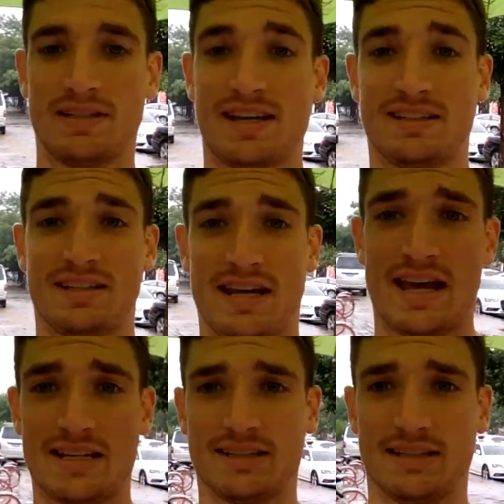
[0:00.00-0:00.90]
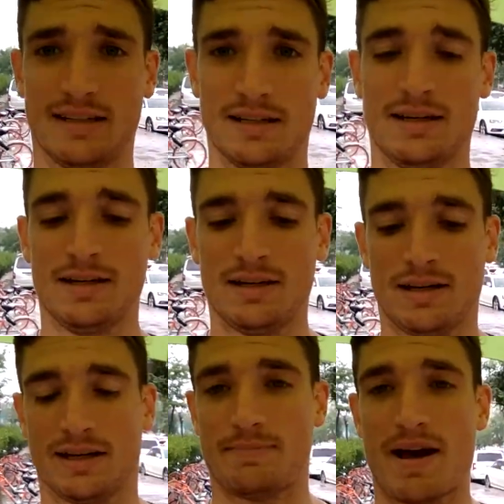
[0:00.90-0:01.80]
gonna take today to
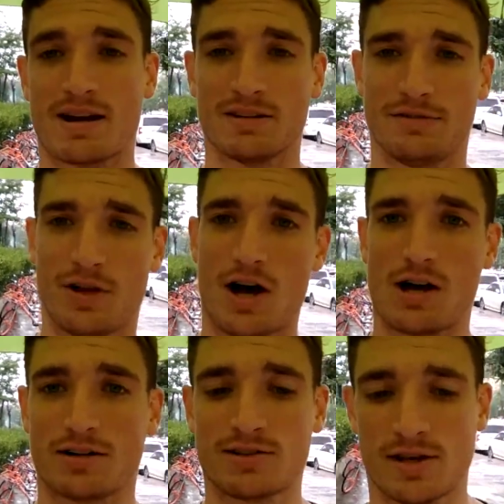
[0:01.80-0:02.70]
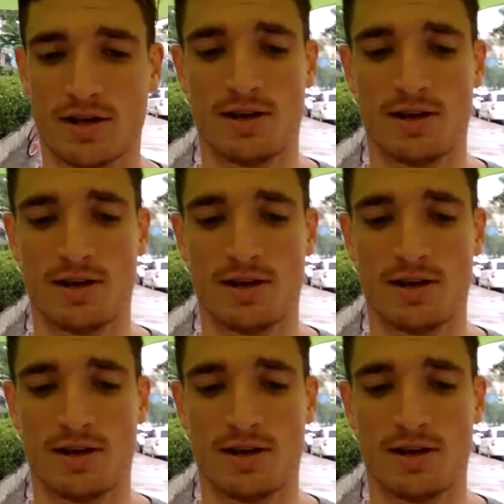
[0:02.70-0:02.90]
get back on the vlogs.